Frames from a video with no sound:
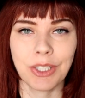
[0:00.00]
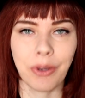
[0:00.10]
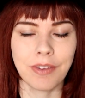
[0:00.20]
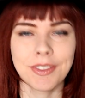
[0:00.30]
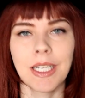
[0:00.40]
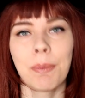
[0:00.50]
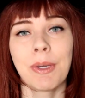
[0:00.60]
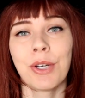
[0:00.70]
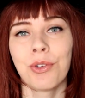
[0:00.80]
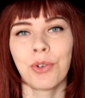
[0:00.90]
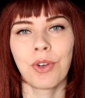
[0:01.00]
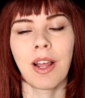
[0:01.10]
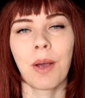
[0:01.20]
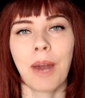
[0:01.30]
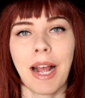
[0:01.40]
So every time I got an order,
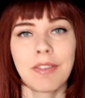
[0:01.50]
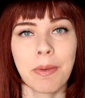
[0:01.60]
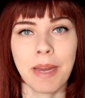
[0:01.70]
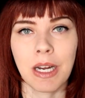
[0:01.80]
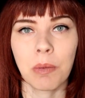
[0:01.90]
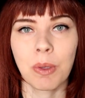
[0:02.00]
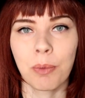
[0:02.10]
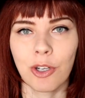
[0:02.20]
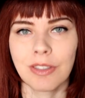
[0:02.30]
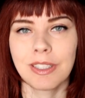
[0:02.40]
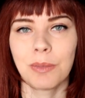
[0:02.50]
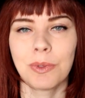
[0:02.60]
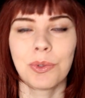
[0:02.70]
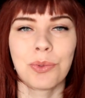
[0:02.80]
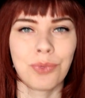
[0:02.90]
I would have to make up the boxes, which
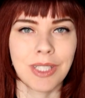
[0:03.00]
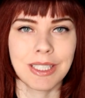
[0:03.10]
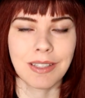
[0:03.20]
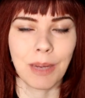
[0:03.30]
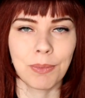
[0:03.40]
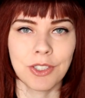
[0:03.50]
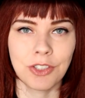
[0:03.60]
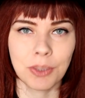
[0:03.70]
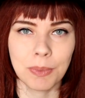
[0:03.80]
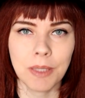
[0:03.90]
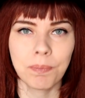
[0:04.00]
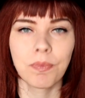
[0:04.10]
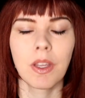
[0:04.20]
was really time consuming.